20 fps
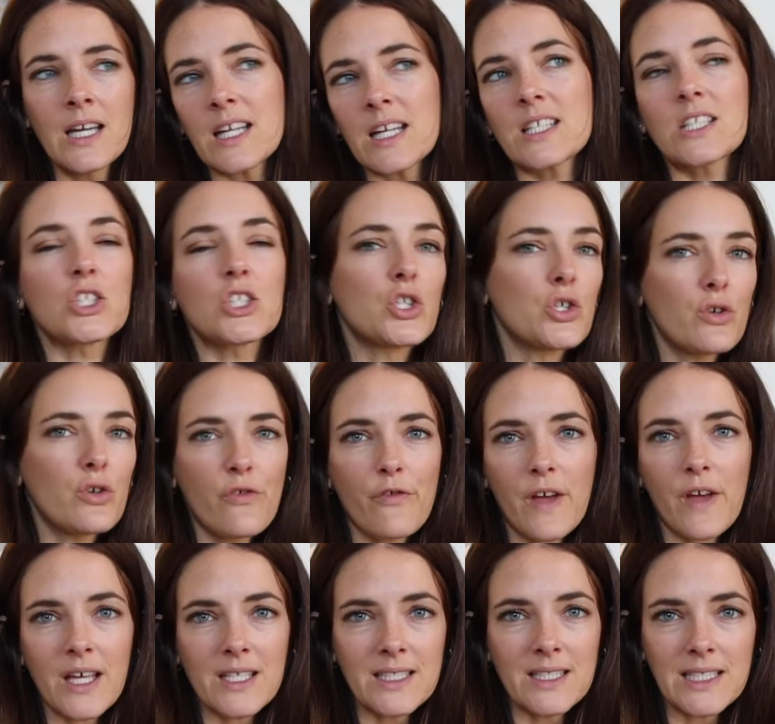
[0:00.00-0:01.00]
it's too
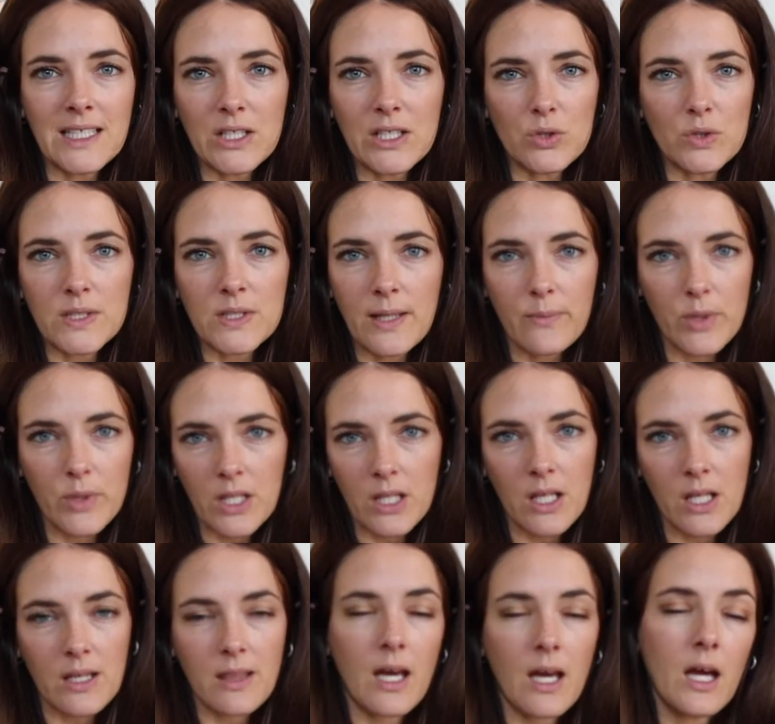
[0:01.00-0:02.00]
fancy or something
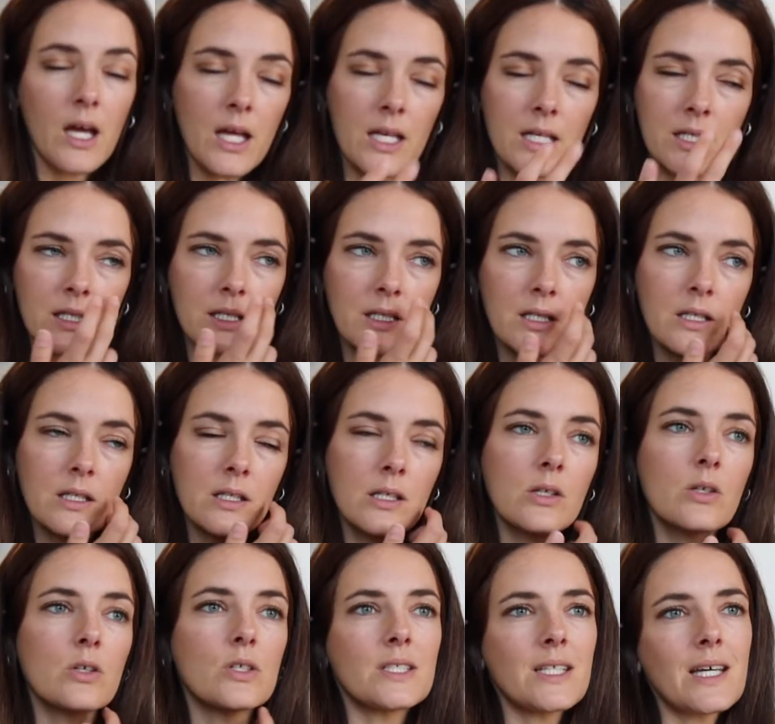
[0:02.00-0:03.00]
like that. And
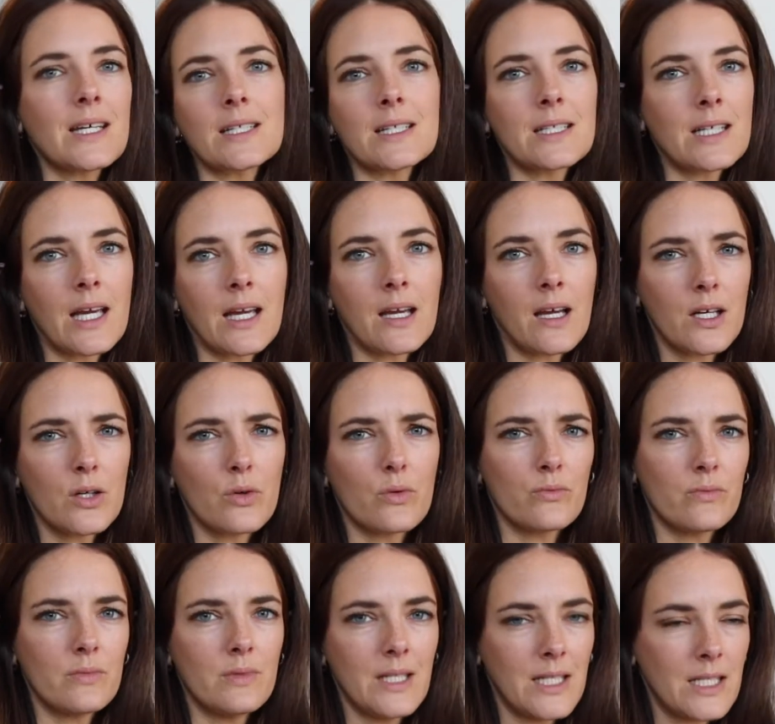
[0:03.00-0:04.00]
you know, day to day, I
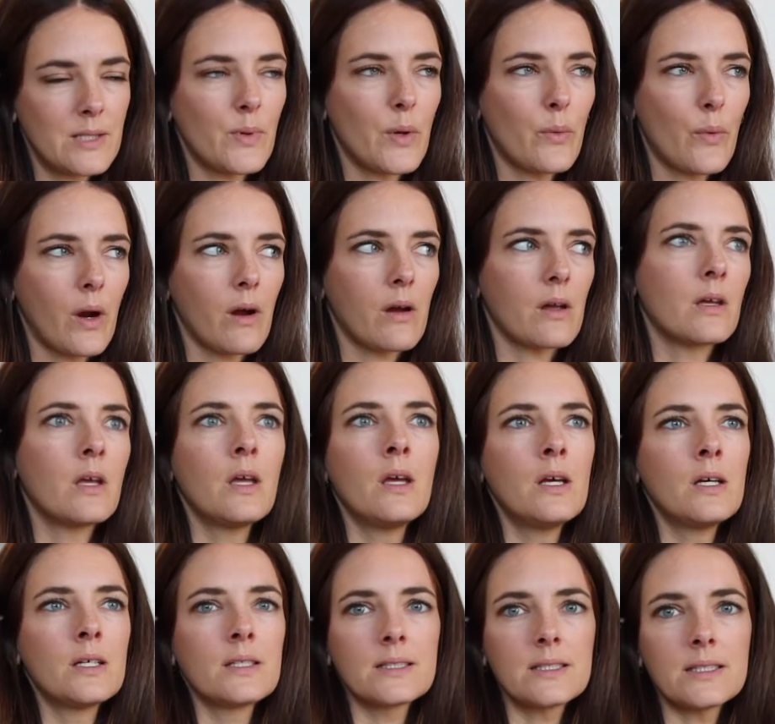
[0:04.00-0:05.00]
don't need to be wearing
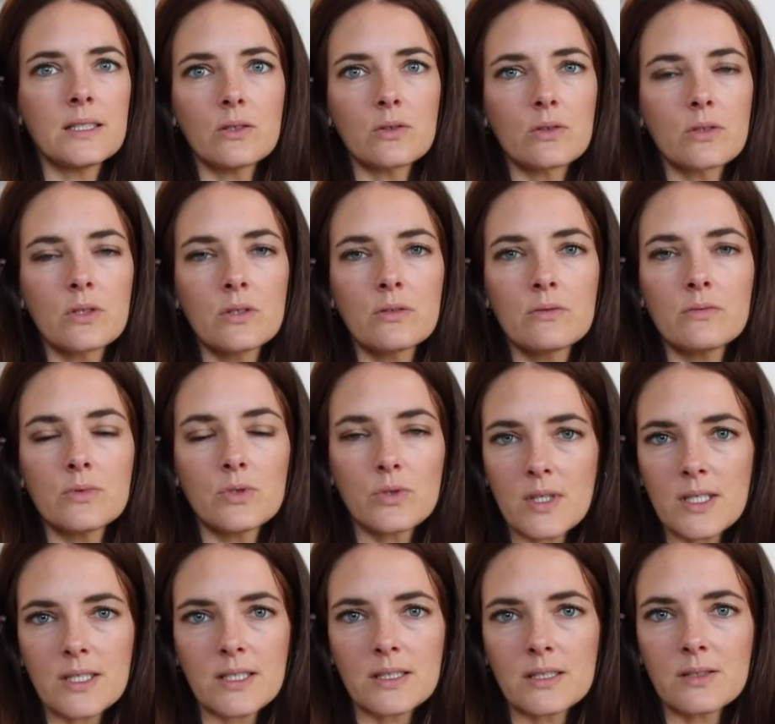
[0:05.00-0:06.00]
silk
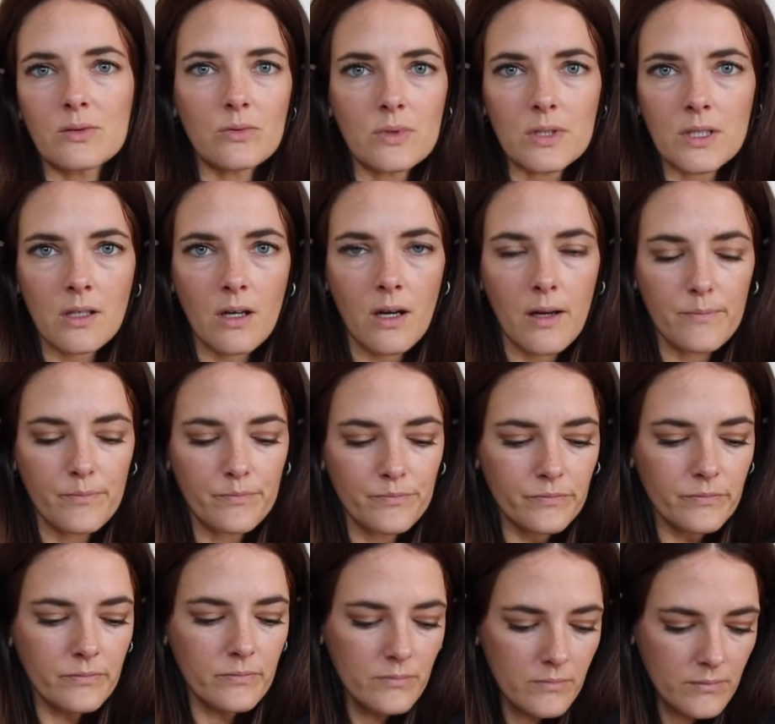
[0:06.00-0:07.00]
dresses all the time.
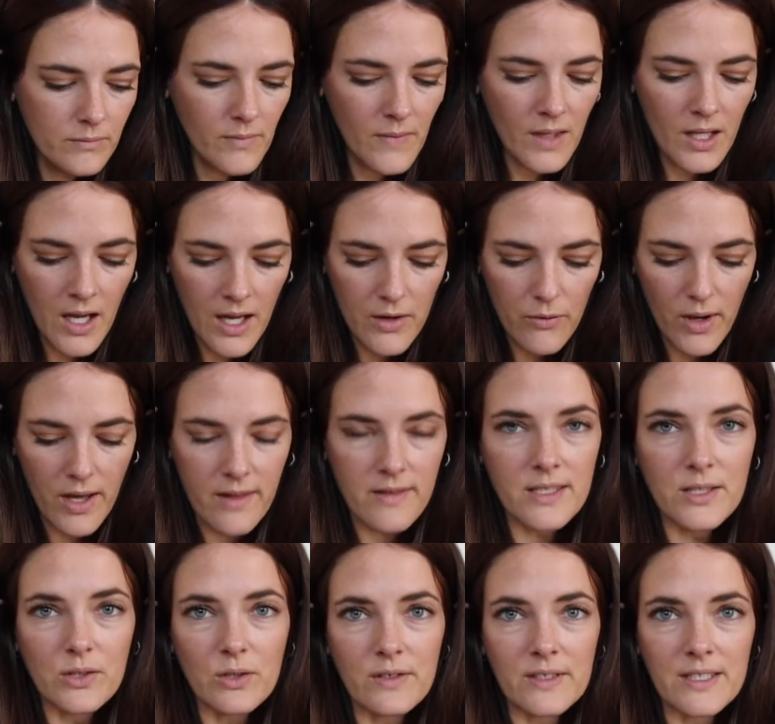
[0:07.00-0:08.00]
I'd rather
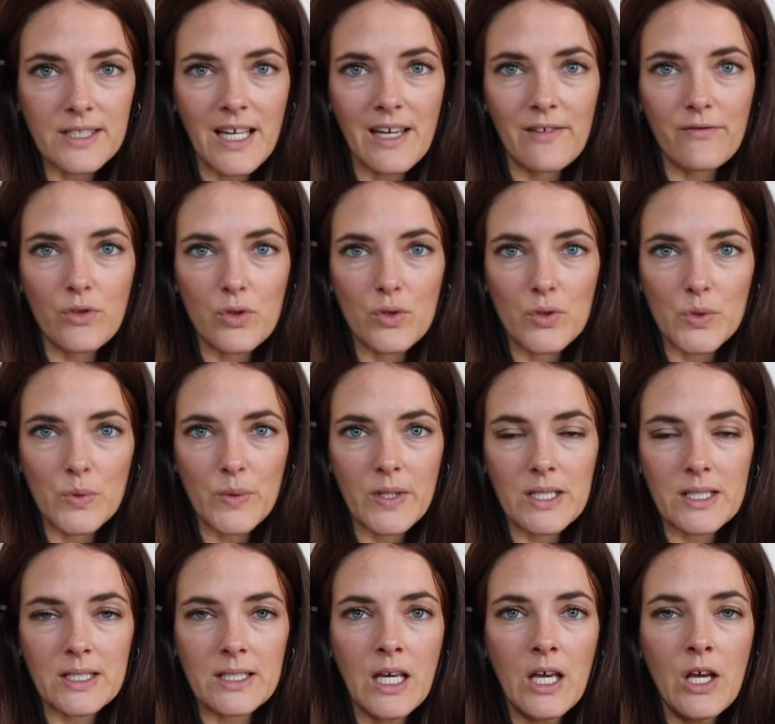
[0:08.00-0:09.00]
sort of save those
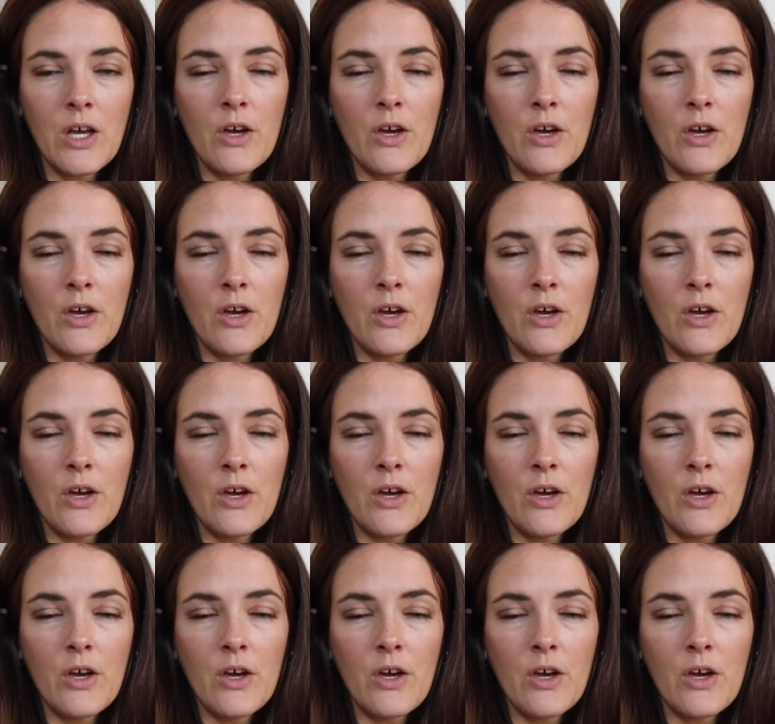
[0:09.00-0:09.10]
ones